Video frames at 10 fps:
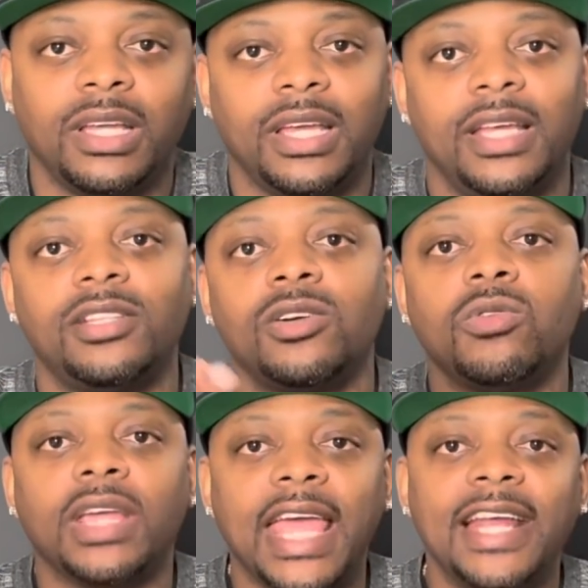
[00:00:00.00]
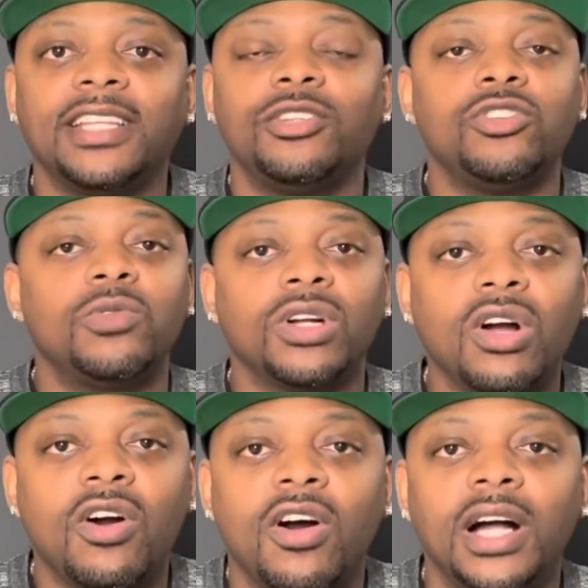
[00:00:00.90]
it's okay to do a
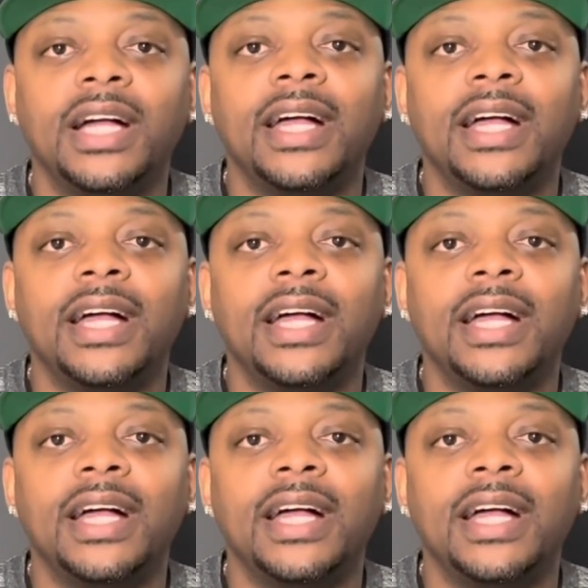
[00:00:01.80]
call.